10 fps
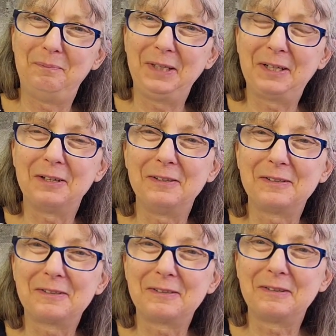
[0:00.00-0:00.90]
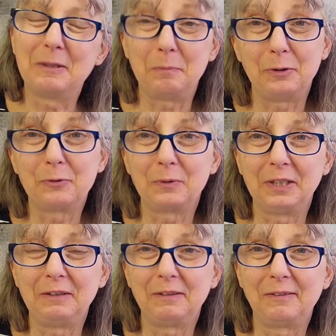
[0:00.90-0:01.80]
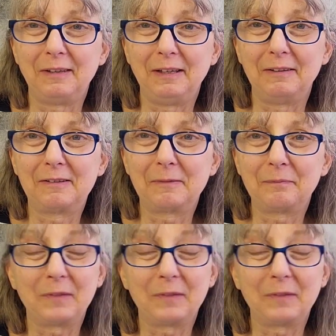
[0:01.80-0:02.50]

because the birds will eat the seeds.